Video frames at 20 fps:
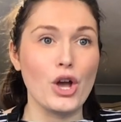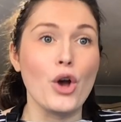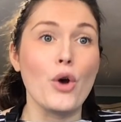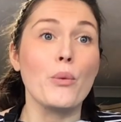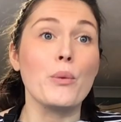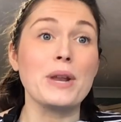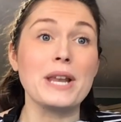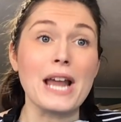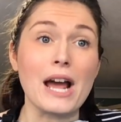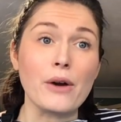we
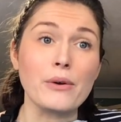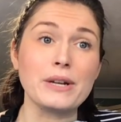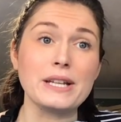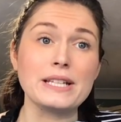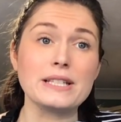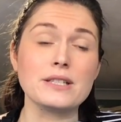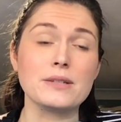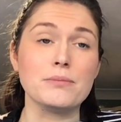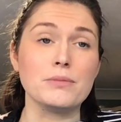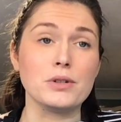now need
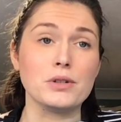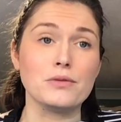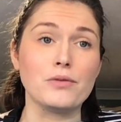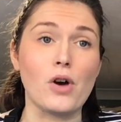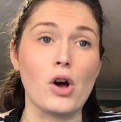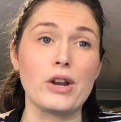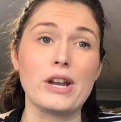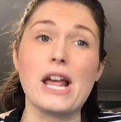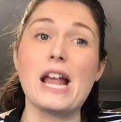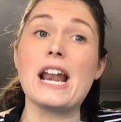to move
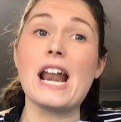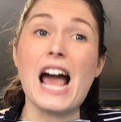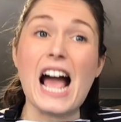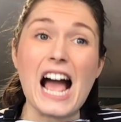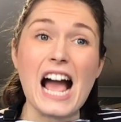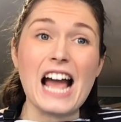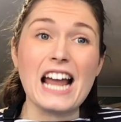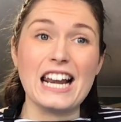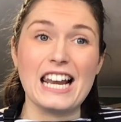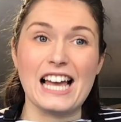on, and
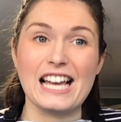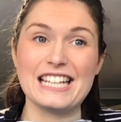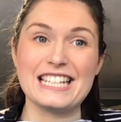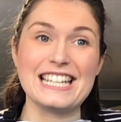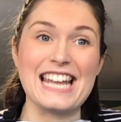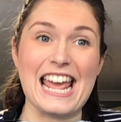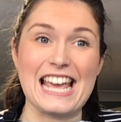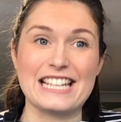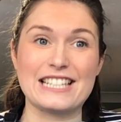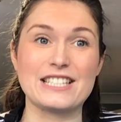I like
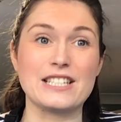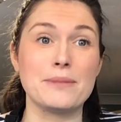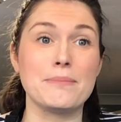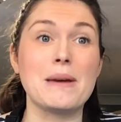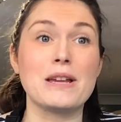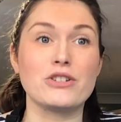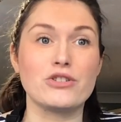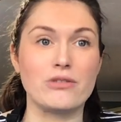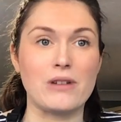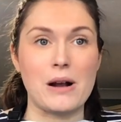next to
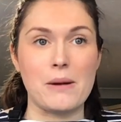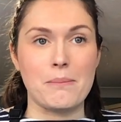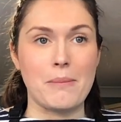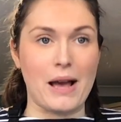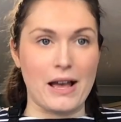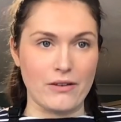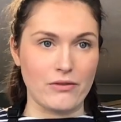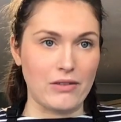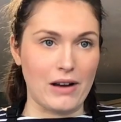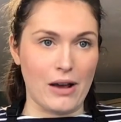measure out my
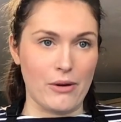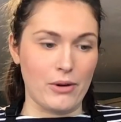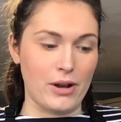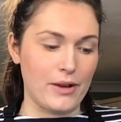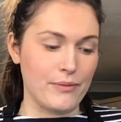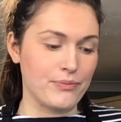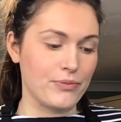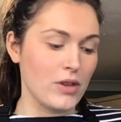flour.